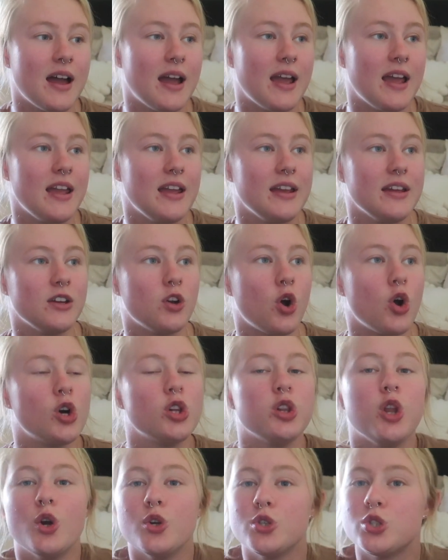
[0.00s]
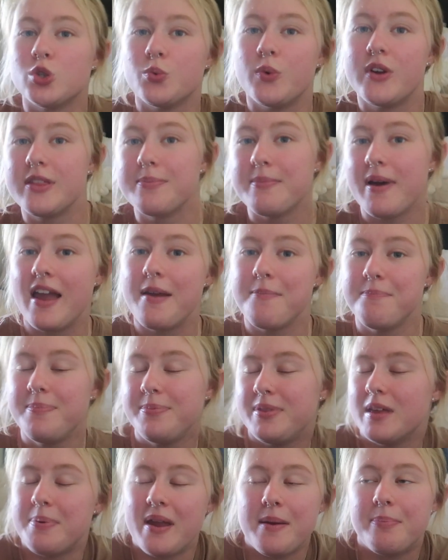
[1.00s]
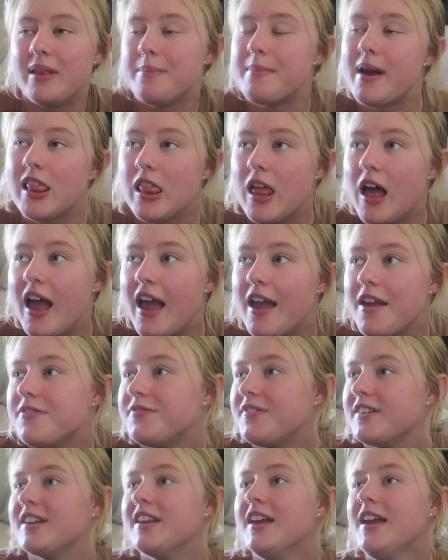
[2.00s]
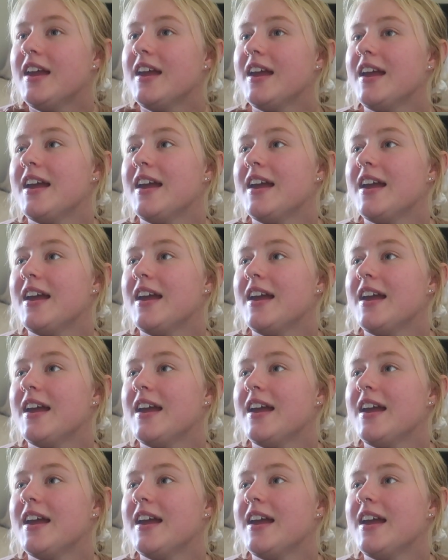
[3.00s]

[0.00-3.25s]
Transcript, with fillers: I got closer with the people in my life, and